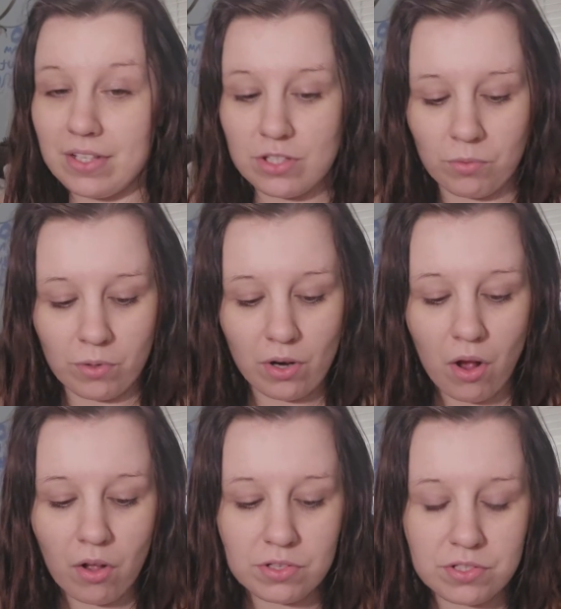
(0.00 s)
So we're
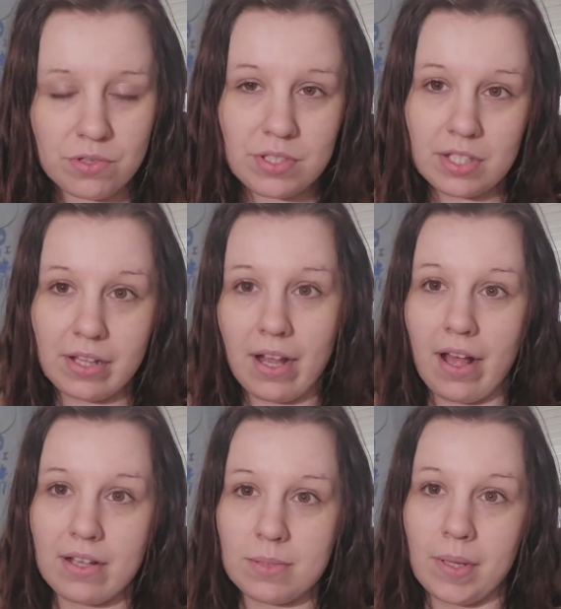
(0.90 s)
all Zeus in that
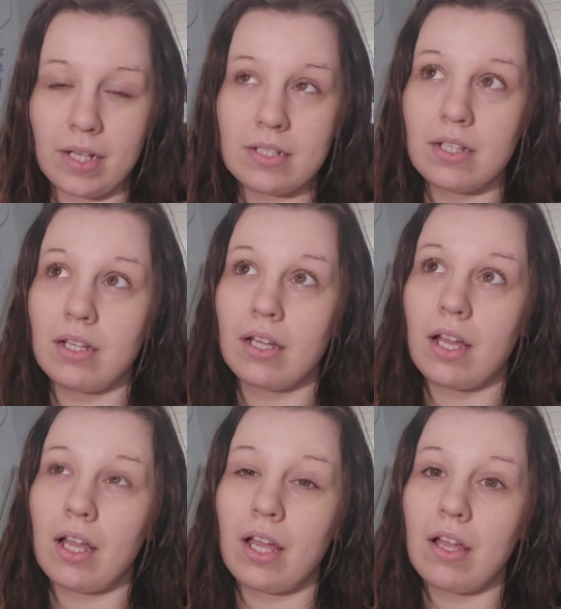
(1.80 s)
aspect.
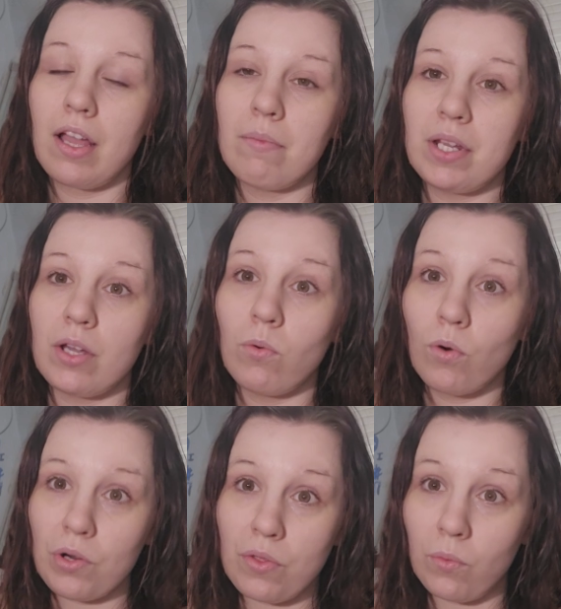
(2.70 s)
Meaning
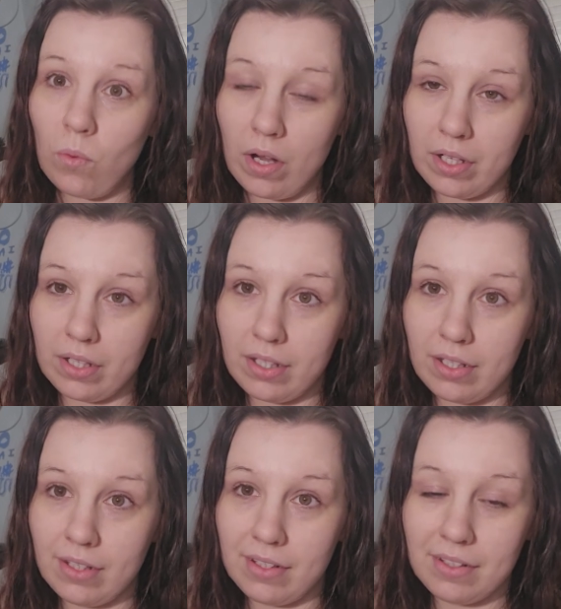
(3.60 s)
we're the one